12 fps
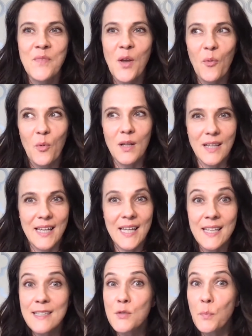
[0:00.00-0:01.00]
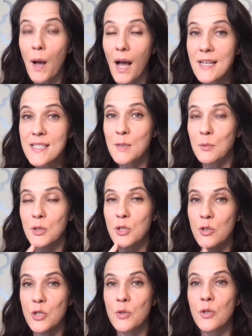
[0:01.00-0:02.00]
Well, it is possible to
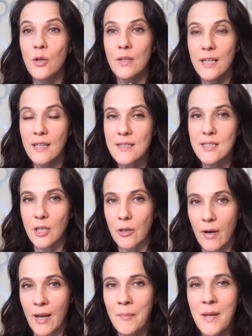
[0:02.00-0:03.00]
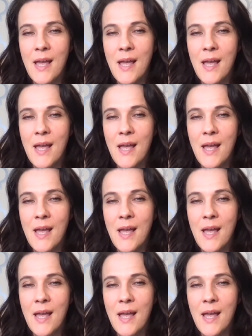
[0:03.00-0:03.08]
do it on Instagram.